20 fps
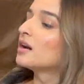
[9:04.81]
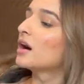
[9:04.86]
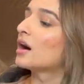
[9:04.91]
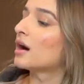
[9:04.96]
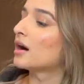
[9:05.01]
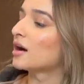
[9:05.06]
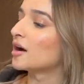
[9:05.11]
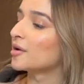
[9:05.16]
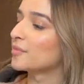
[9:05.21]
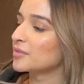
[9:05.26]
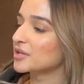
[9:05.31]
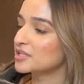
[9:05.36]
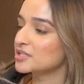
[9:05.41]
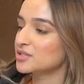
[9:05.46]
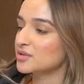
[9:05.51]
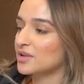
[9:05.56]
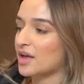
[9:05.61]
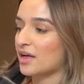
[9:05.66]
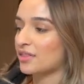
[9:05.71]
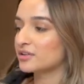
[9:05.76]
Um,
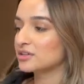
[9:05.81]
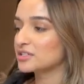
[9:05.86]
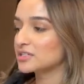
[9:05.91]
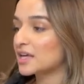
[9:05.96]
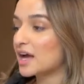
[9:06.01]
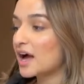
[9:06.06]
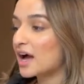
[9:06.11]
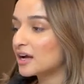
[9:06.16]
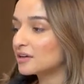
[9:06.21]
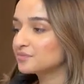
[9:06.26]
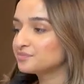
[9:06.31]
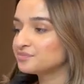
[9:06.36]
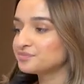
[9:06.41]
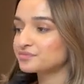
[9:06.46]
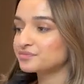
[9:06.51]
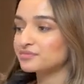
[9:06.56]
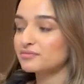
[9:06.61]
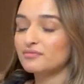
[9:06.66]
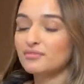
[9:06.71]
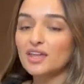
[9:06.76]
so yeah, there's that.
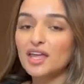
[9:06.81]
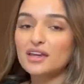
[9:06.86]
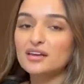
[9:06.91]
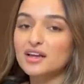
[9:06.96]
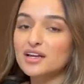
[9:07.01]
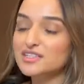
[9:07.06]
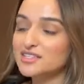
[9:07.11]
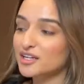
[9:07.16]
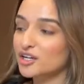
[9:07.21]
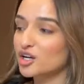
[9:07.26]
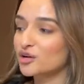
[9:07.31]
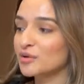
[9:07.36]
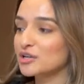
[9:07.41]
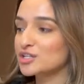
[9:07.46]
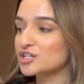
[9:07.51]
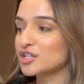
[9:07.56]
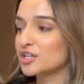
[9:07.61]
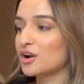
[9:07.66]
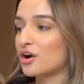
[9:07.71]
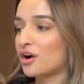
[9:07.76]
Next thing I'll
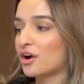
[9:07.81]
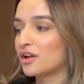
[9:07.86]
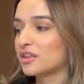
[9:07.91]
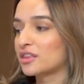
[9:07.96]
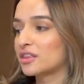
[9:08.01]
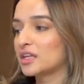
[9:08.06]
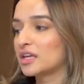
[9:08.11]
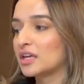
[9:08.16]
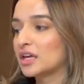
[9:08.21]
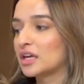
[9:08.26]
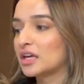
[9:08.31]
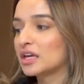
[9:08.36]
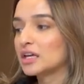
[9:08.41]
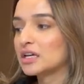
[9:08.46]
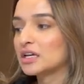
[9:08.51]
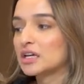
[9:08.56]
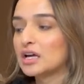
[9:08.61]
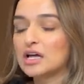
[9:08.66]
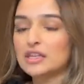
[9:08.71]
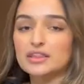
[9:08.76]
mention are the
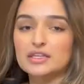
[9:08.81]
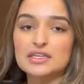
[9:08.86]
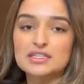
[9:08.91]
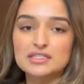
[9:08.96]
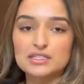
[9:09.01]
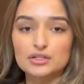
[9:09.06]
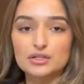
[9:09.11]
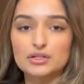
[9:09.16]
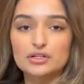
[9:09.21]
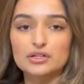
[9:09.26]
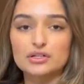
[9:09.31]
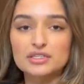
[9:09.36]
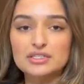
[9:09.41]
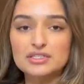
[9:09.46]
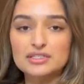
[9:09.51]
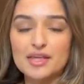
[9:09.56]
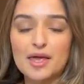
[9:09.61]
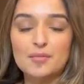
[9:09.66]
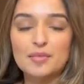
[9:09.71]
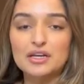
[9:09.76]
these little
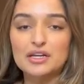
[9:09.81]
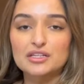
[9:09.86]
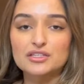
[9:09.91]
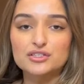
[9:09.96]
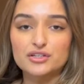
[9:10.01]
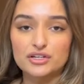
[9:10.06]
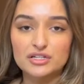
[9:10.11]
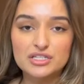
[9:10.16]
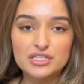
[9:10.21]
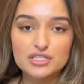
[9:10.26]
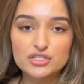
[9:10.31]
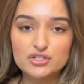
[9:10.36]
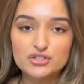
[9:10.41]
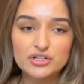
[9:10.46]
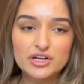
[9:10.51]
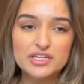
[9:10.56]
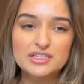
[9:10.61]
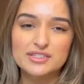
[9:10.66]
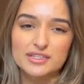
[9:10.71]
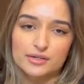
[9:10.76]
salmon and sardine
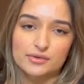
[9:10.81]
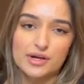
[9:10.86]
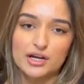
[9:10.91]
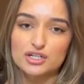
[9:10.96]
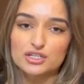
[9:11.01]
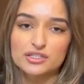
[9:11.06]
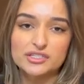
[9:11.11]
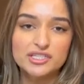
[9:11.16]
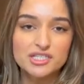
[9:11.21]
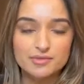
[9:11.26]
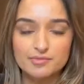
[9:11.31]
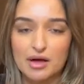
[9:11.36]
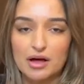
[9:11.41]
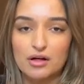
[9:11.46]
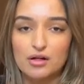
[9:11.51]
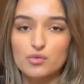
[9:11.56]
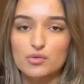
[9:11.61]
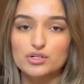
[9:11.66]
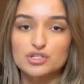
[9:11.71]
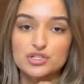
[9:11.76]
treats. They don't actually
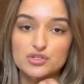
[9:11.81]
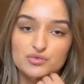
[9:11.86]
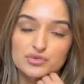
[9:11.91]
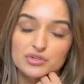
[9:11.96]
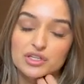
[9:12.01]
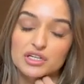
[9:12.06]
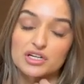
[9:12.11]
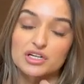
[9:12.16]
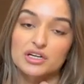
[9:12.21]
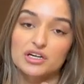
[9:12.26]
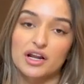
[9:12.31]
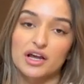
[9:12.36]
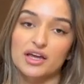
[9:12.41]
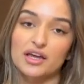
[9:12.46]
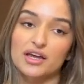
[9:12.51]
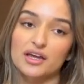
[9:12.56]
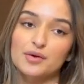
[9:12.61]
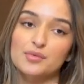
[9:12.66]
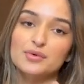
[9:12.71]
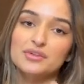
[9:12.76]
smell, which is really good. I
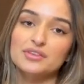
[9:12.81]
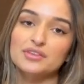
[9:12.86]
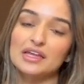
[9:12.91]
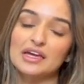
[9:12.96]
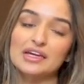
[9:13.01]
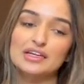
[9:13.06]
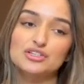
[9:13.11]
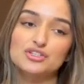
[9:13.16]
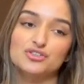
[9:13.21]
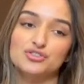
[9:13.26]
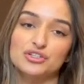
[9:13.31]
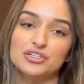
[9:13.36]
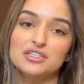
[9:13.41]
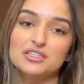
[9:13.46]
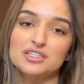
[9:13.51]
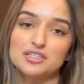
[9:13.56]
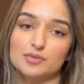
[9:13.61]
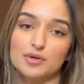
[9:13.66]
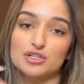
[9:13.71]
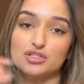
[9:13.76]
hate when like
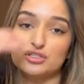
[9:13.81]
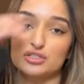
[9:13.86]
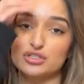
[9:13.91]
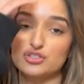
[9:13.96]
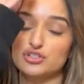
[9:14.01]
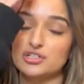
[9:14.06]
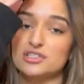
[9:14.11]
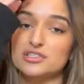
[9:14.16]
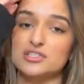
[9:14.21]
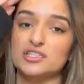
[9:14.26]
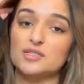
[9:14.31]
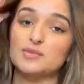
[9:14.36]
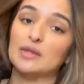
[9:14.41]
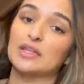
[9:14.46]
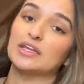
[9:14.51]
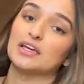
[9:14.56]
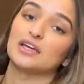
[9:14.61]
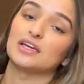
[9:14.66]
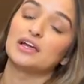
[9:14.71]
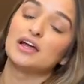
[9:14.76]
treats, especially treats that smell
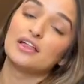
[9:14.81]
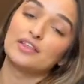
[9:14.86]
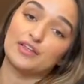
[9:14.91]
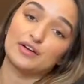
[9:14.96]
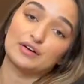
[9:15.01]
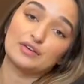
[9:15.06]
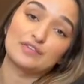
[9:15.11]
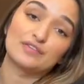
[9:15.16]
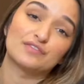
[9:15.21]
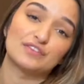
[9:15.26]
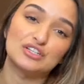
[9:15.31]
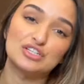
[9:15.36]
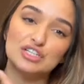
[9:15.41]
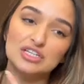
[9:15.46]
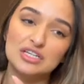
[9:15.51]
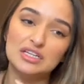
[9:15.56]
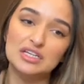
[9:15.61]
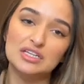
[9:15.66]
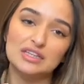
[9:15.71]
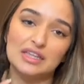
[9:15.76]
like that are
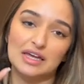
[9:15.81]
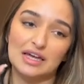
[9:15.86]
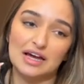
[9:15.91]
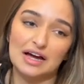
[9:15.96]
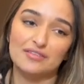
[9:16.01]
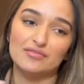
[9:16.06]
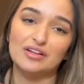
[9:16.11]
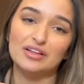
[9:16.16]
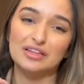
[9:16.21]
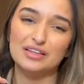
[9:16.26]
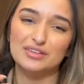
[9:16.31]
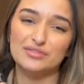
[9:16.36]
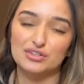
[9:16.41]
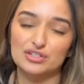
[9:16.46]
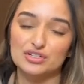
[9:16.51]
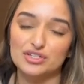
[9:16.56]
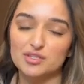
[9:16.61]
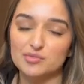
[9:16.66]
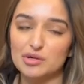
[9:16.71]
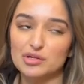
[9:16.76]
fishy. They have that like
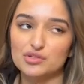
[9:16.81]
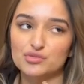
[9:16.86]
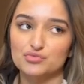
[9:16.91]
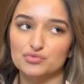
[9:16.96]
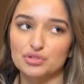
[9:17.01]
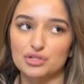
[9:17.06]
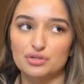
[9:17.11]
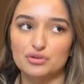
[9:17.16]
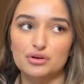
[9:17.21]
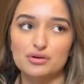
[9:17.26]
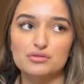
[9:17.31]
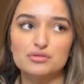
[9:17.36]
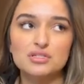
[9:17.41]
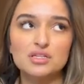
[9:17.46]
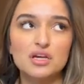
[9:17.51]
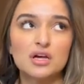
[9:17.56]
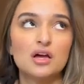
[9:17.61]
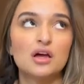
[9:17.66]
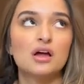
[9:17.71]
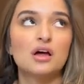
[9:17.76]
fishy smell. It's really gross.
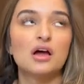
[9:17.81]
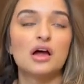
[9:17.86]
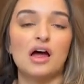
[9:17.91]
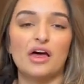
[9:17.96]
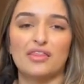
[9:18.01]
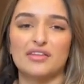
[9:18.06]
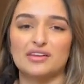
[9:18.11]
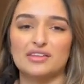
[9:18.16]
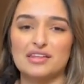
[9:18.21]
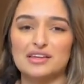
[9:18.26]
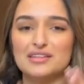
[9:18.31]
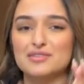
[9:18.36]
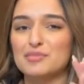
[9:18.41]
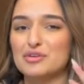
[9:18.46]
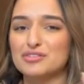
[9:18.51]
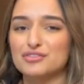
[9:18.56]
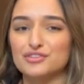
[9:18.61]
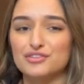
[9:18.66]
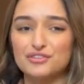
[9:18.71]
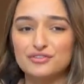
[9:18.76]
And then it, like smells
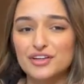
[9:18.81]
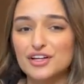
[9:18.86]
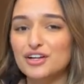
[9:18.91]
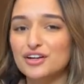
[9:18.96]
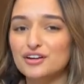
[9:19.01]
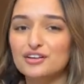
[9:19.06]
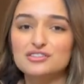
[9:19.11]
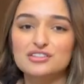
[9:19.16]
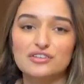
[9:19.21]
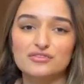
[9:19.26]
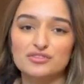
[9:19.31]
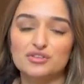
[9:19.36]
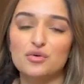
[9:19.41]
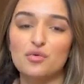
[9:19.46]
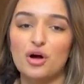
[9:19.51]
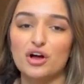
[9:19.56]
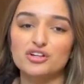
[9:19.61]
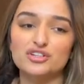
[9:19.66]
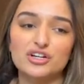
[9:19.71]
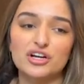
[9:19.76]
like your fingers. You have to
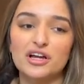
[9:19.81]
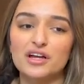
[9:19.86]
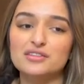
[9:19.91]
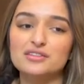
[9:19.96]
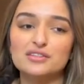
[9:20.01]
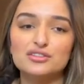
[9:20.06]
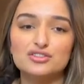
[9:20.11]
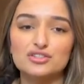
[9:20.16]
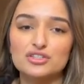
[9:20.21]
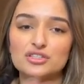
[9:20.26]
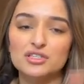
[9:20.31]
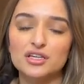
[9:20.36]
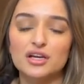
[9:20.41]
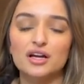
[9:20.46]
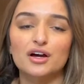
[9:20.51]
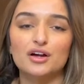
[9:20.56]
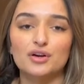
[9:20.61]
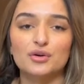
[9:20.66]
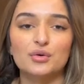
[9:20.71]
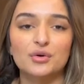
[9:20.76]
wash your hands. It's just like
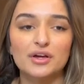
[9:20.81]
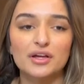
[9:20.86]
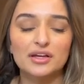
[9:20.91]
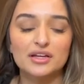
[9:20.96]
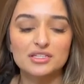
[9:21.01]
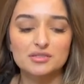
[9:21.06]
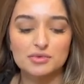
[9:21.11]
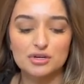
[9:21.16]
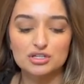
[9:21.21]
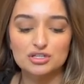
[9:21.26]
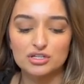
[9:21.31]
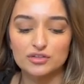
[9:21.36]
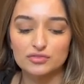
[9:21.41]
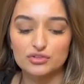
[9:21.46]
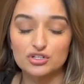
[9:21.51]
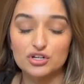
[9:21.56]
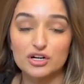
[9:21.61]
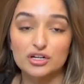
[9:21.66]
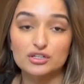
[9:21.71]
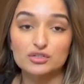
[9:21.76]
annoying, especially if you're
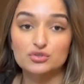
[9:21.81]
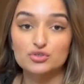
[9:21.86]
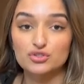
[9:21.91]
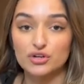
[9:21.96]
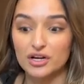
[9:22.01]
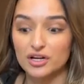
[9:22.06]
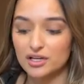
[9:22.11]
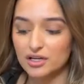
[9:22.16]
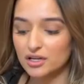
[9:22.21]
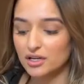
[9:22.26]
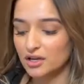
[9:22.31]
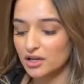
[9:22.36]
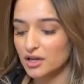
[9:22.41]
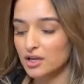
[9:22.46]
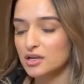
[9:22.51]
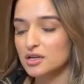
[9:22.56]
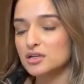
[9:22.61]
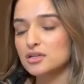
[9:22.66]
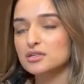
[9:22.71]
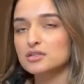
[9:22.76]
trying to do training.
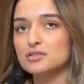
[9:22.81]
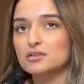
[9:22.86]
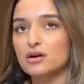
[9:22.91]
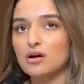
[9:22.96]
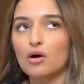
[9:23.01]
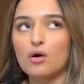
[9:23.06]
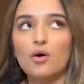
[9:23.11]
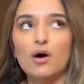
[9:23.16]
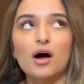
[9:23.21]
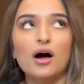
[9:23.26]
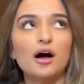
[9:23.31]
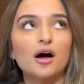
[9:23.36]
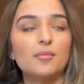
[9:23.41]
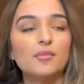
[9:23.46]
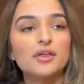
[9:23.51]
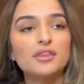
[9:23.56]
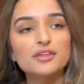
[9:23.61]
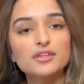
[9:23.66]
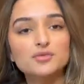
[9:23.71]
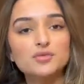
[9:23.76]
So um,
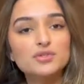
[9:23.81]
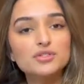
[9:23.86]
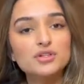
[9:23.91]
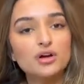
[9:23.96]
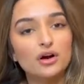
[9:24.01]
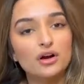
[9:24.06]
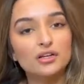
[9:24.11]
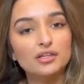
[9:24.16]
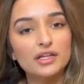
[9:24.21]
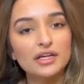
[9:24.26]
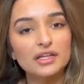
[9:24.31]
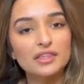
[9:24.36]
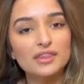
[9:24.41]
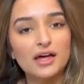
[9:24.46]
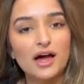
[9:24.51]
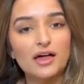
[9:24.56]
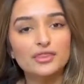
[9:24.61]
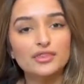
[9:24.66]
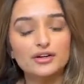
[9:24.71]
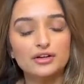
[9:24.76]
these ones aren't like
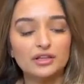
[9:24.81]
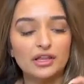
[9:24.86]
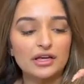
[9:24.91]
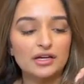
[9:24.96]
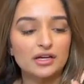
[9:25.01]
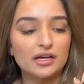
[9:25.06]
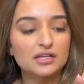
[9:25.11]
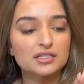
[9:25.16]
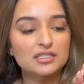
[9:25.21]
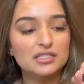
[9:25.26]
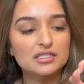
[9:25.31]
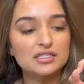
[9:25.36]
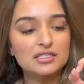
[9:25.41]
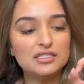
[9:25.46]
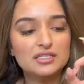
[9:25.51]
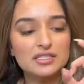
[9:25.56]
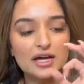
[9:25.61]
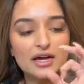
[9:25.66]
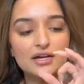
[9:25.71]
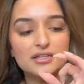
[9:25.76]
that. They're like a
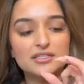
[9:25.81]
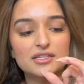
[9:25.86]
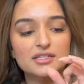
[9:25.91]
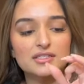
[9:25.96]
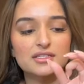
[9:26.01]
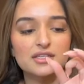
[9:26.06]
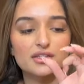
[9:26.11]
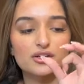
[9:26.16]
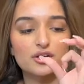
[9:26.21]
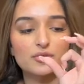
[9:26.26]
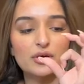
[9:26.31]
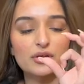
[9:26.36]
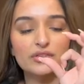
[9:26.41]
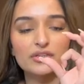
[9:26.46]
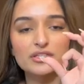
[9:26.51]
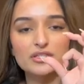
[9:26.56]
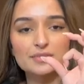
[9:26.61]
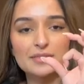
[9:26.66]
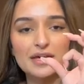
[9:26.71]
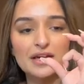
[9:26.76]
decent size. I'd say they're about
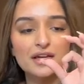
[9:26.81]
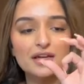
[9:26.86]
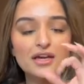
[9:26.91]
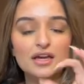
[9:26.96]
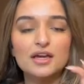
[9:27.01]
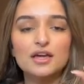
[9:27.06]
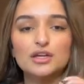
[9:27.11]
this big.